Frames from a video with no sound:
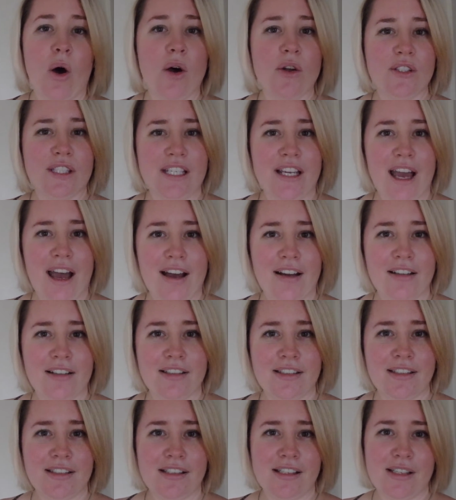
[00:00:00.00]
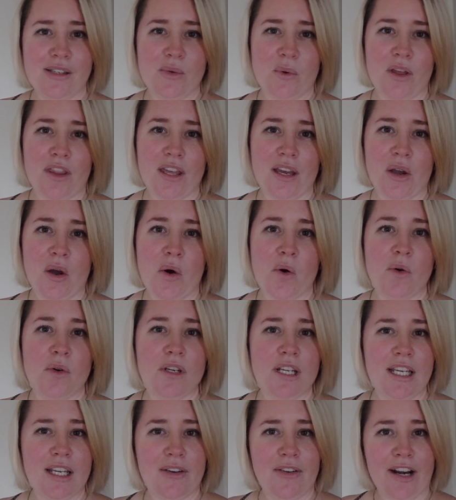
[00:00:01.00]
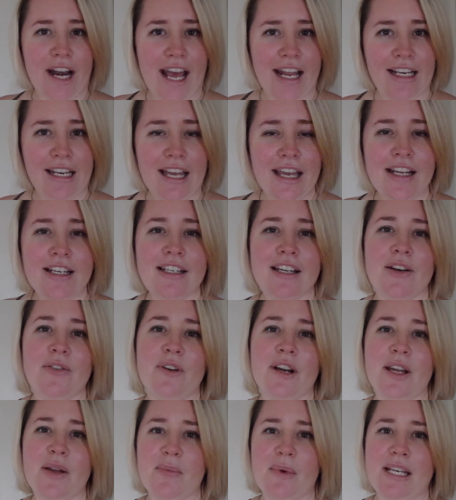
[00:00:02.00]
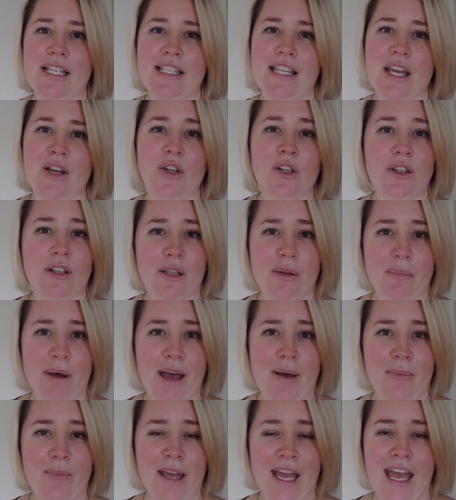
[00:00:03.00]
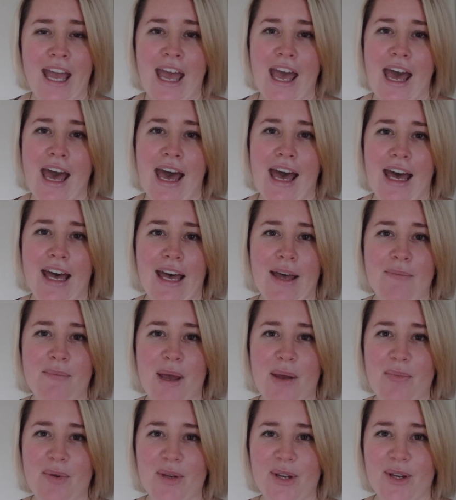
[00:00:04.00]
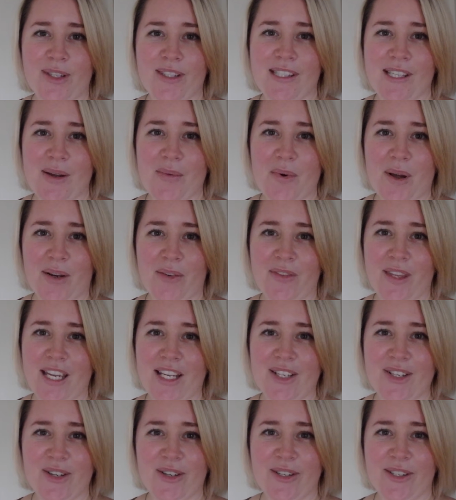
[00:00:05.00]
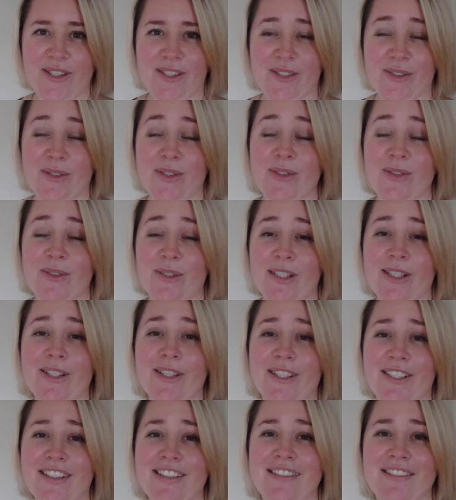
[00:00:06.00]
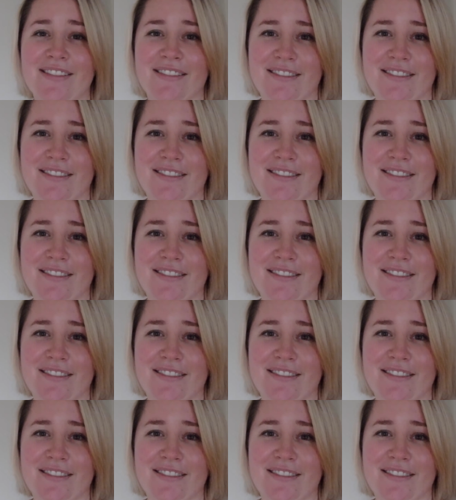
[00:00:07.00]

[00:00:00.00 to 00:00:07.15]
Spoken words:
Aussie Hunks is what they're called here in Adelaide. I'd recommend that you look them up and maybe go see one of their shows. It was really good.